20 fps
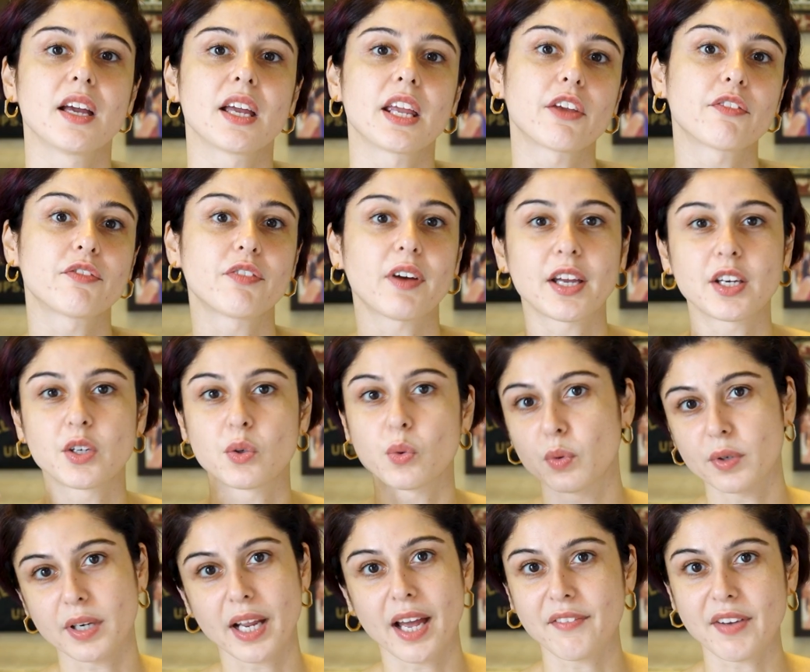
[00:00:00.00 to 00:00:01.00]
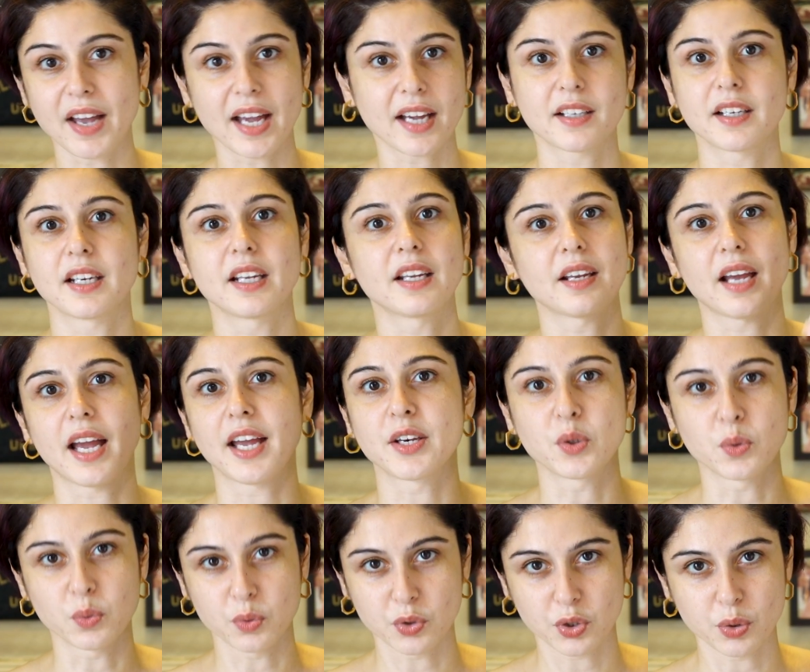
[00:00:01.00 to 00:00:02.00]
If I don't have acne, I
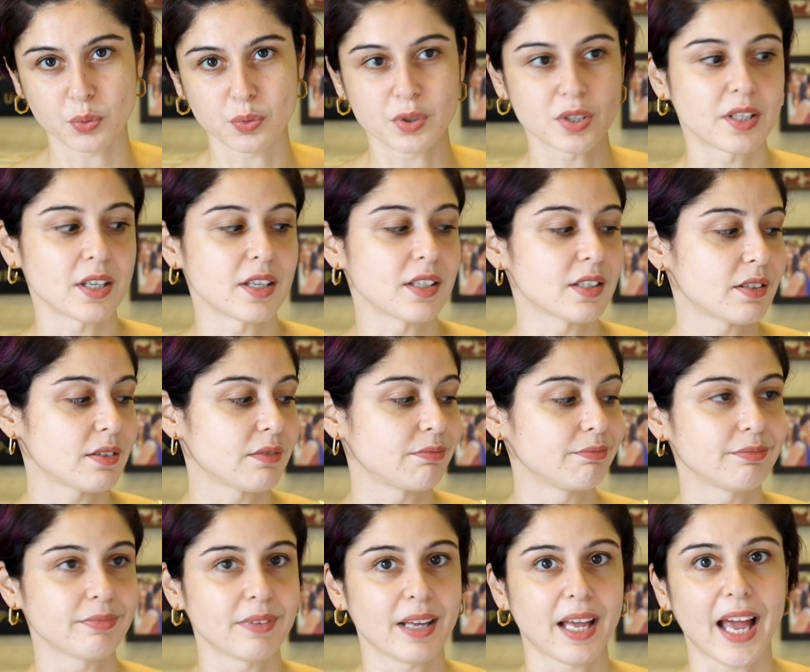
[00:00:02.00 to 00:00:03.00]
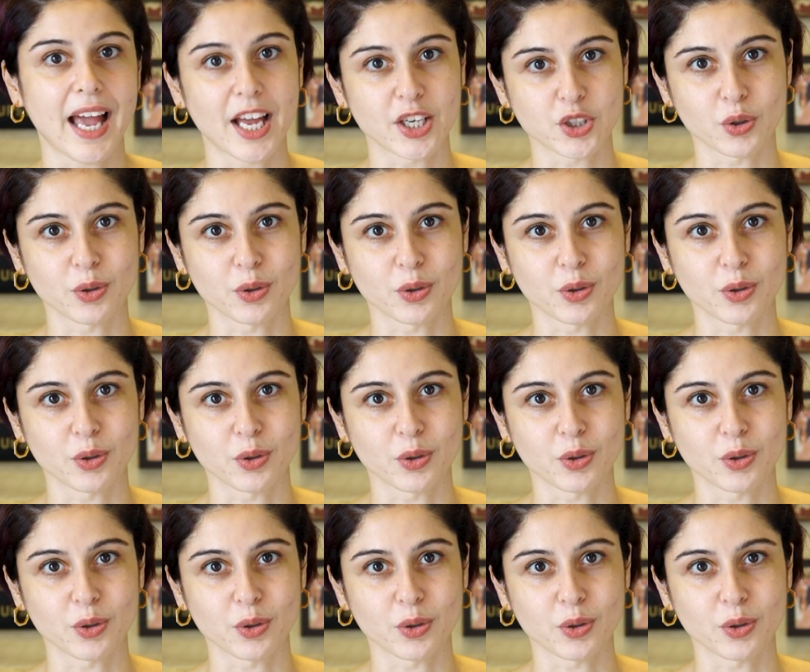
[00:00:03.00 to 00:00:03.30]
don't use this at